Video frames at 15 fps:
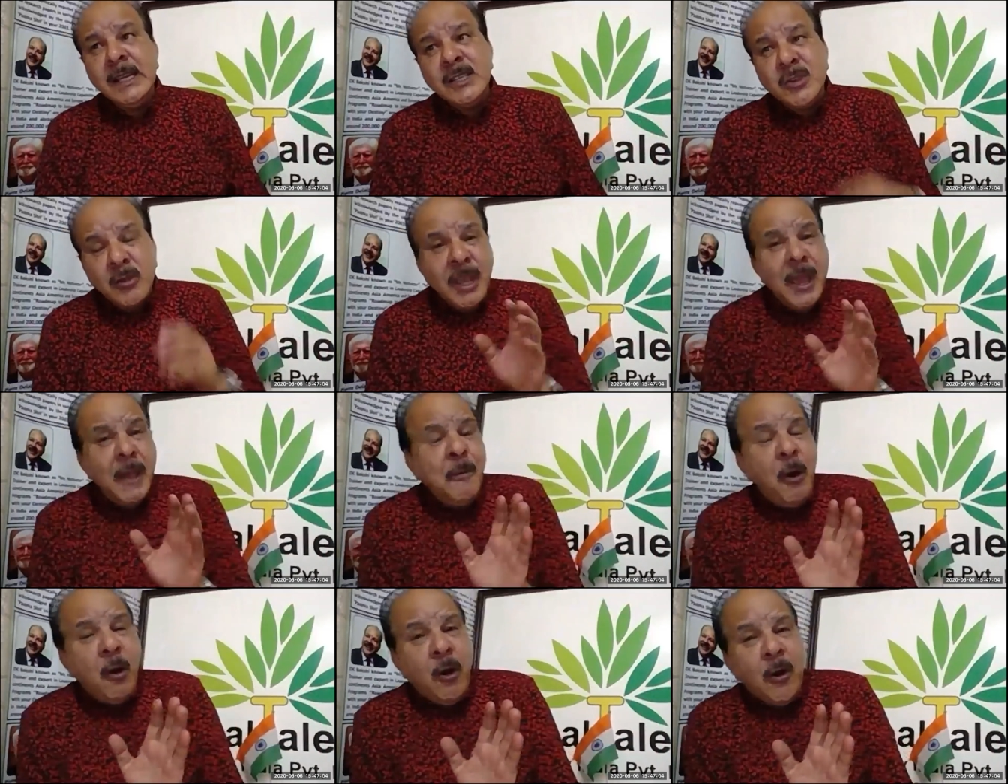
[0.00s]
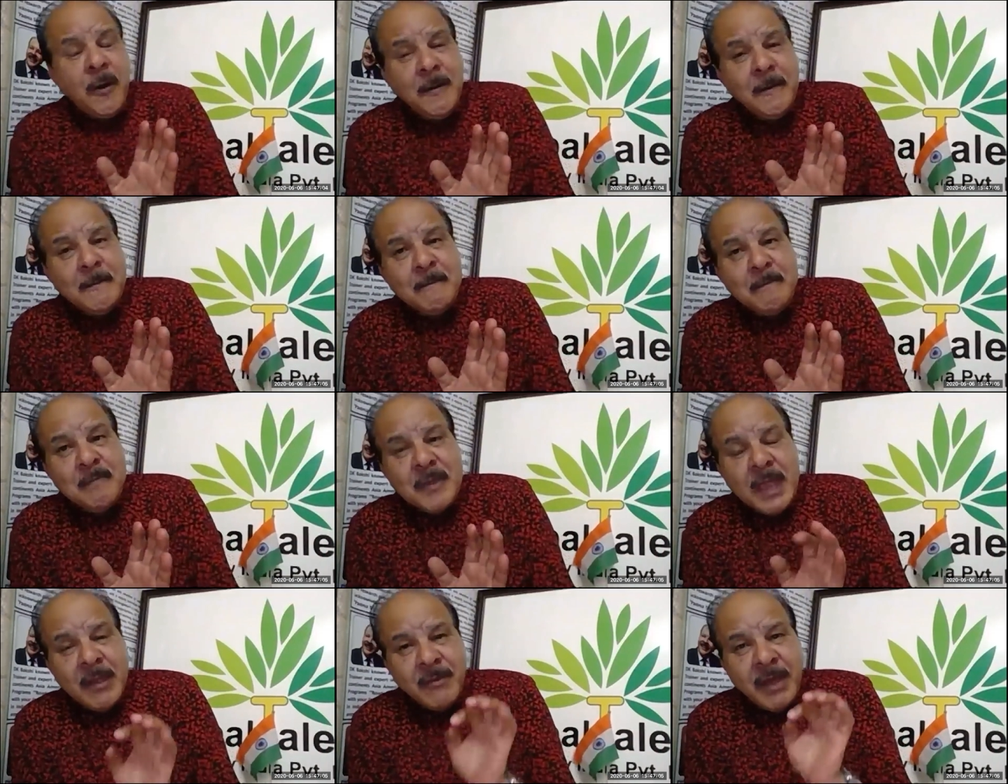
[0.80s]
Therefore,
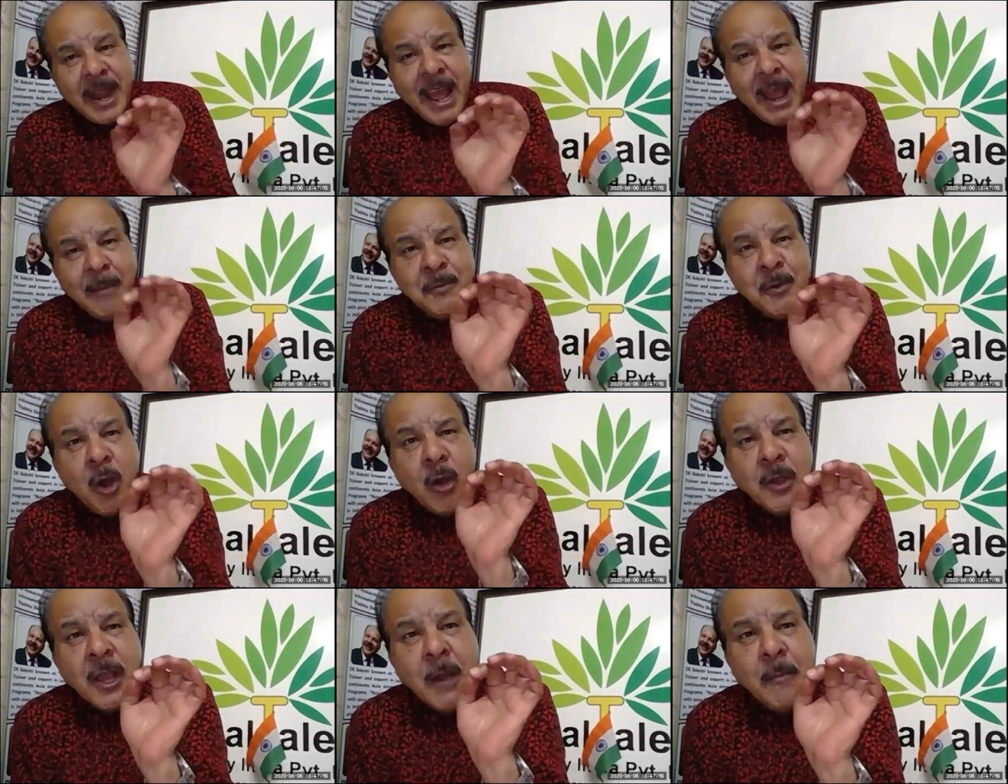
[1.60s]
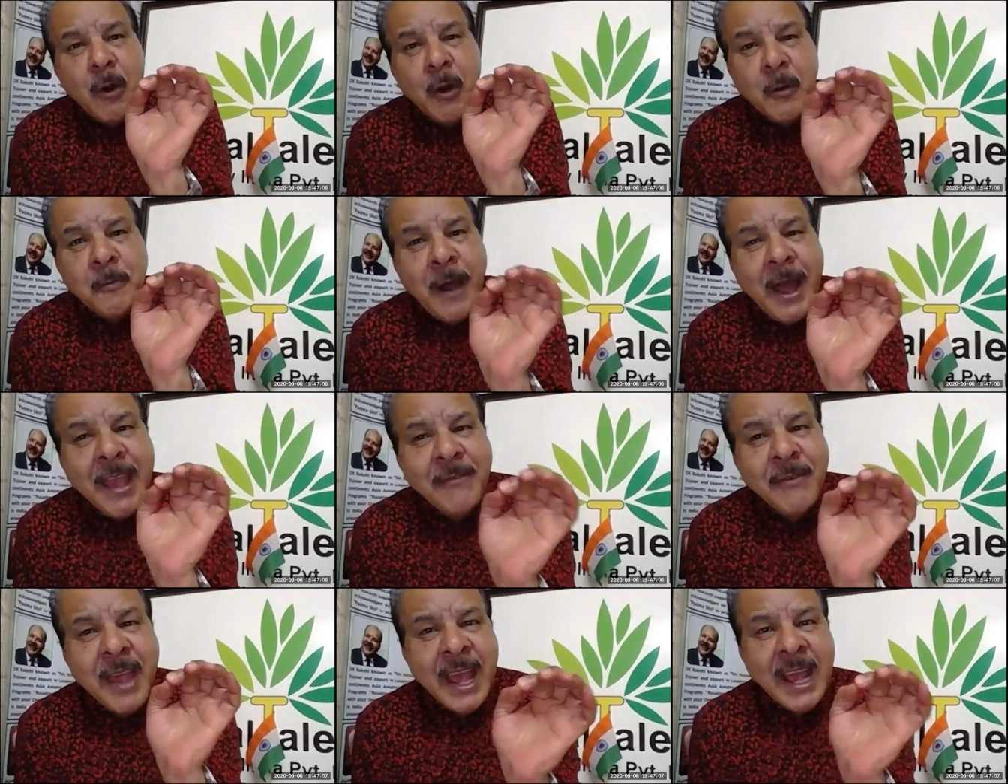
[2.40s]
when I'm talking about
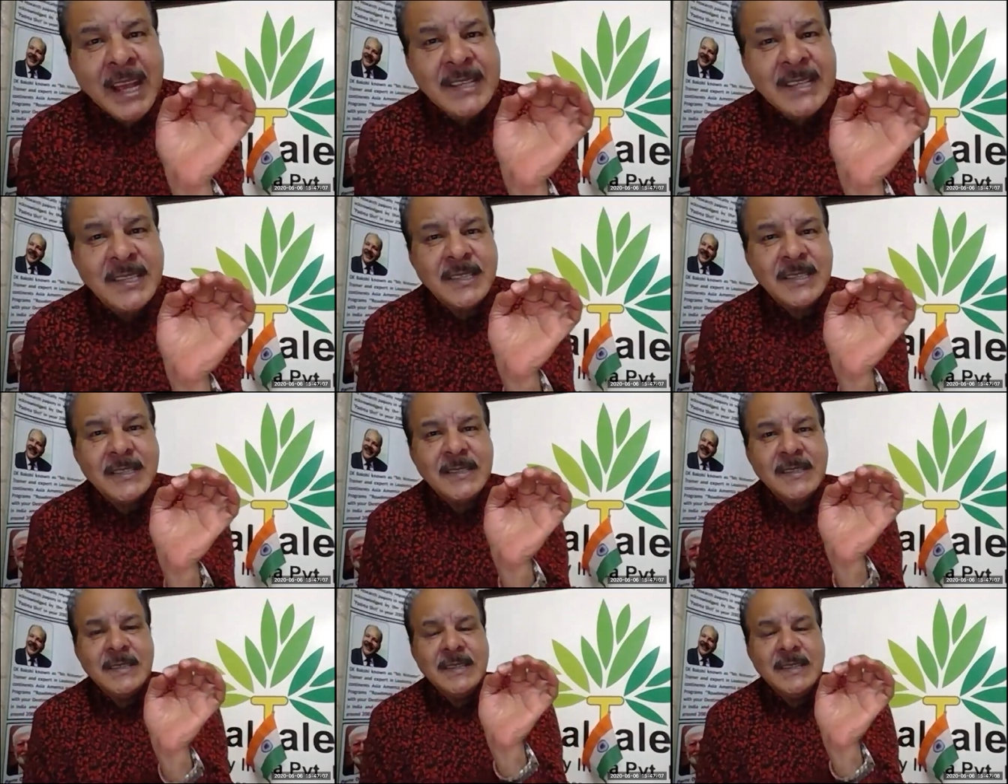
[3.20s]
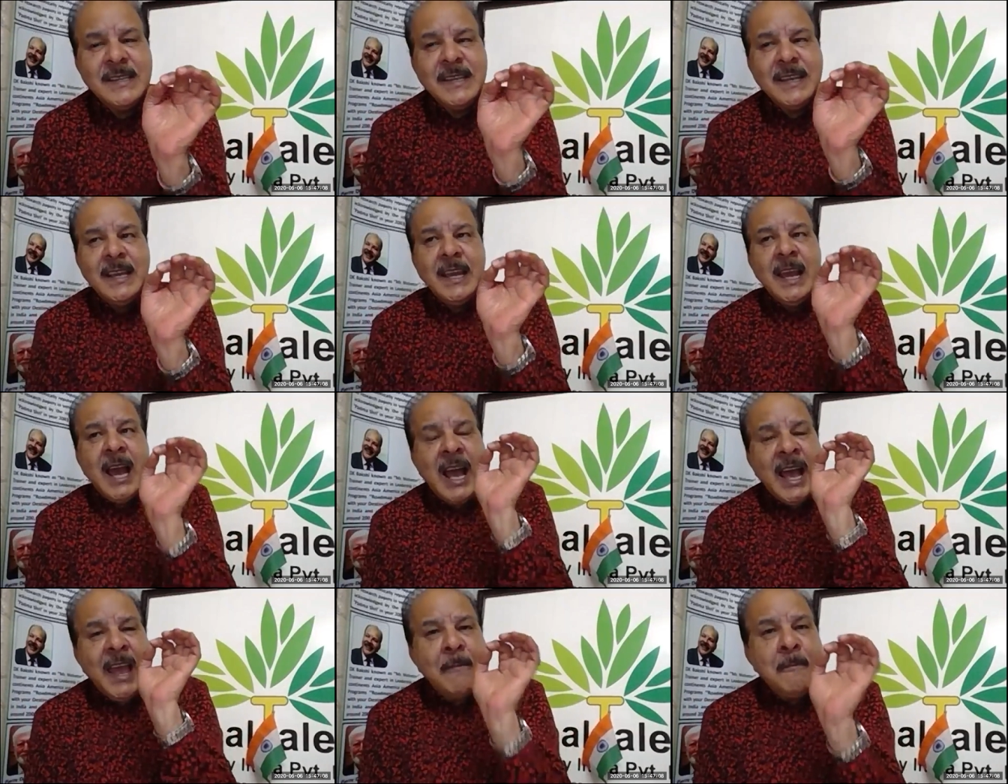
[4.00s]
5S,
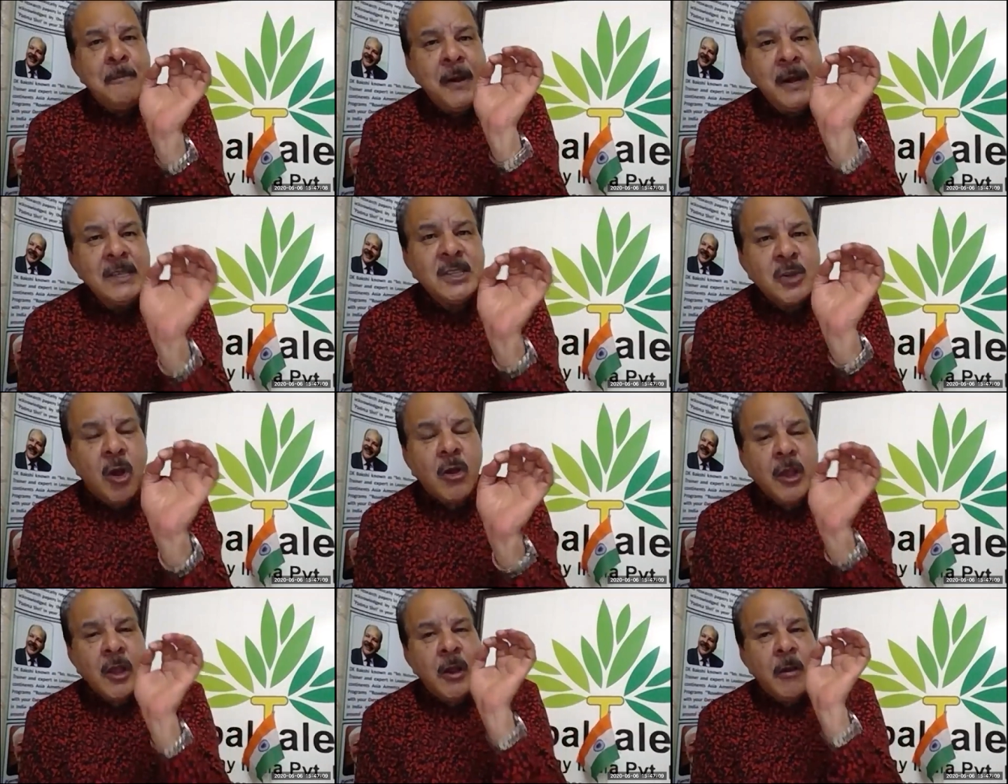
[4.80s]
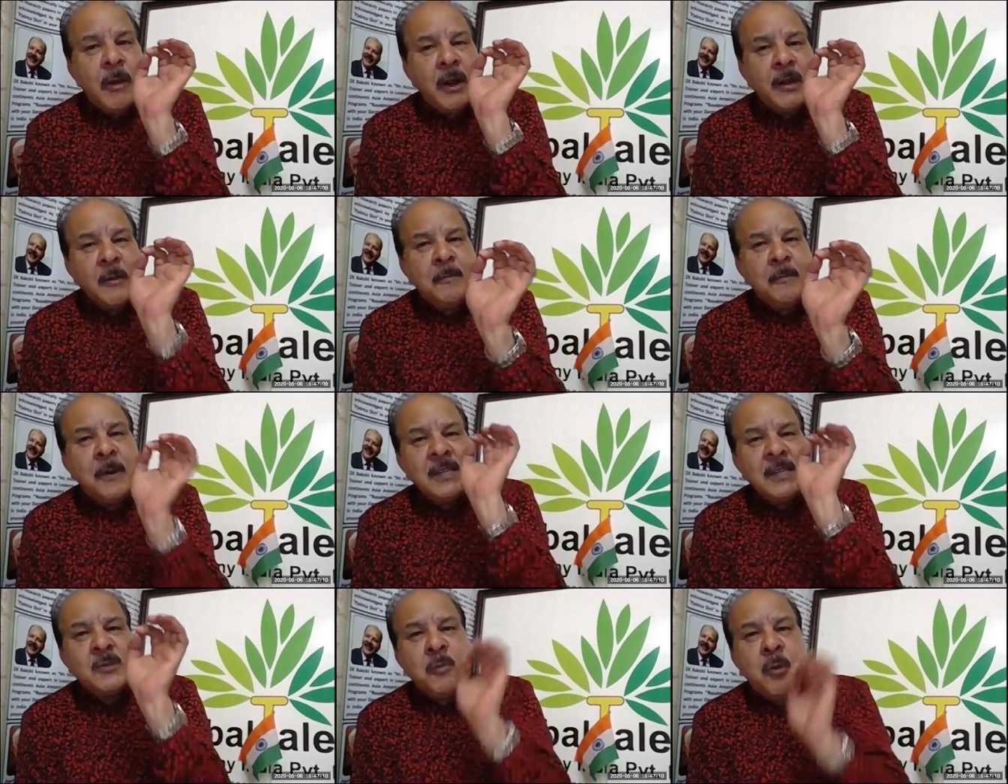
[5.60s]
I am first talking about the
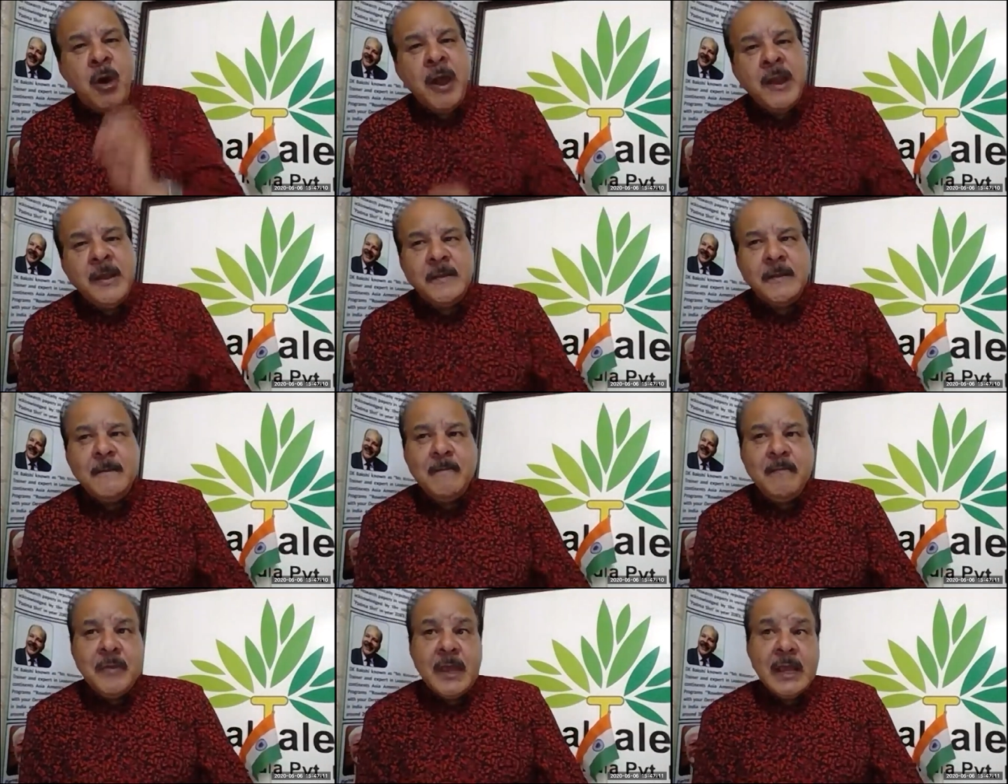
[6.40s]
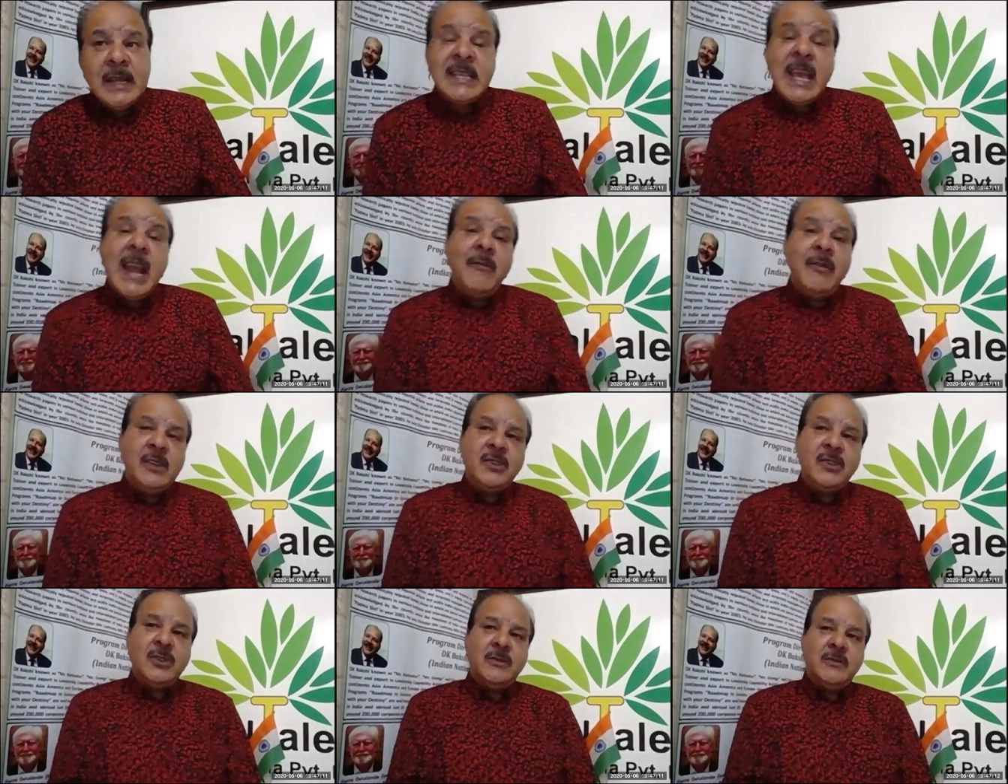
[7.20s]
first point,
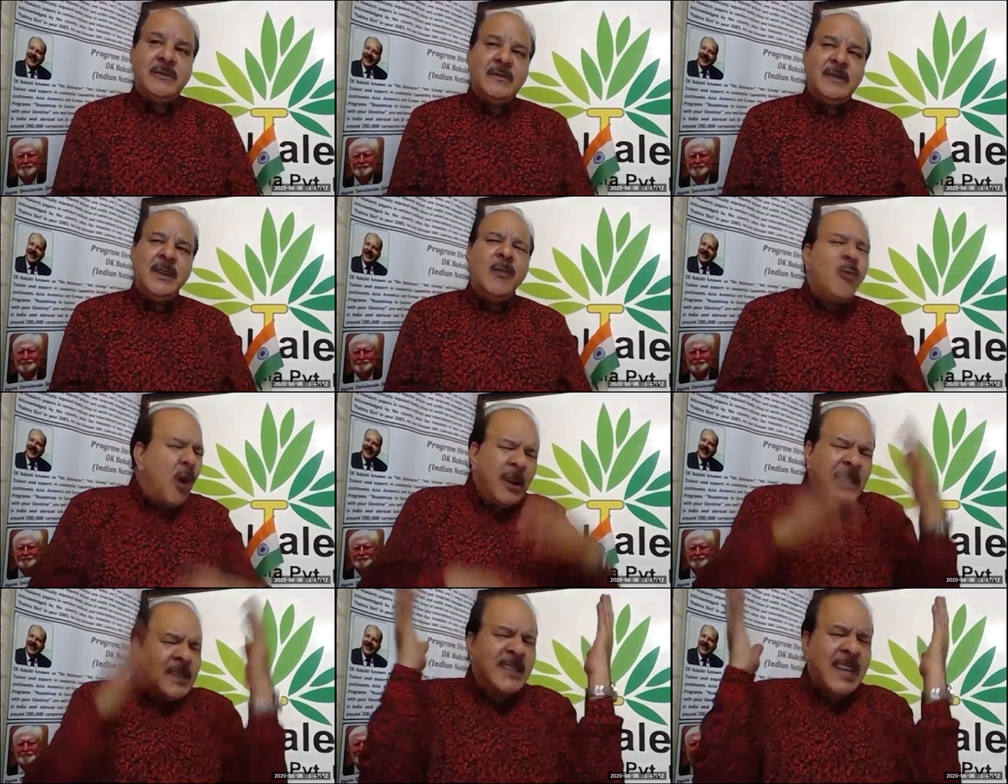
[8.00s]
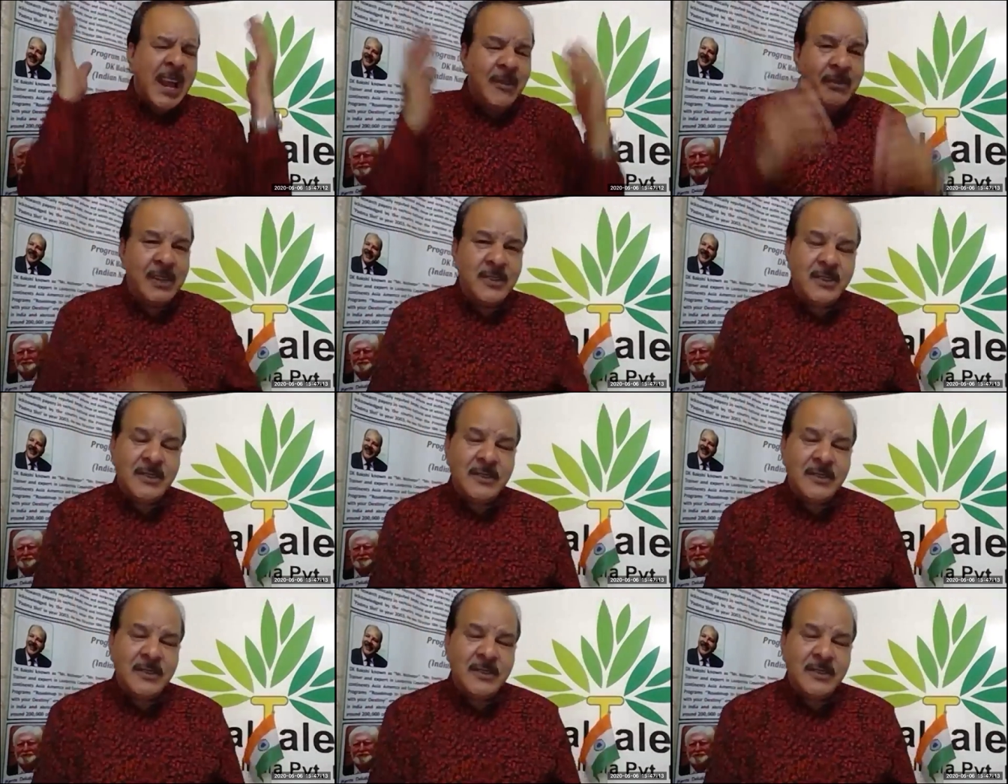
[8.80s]
salvage. What is salvage?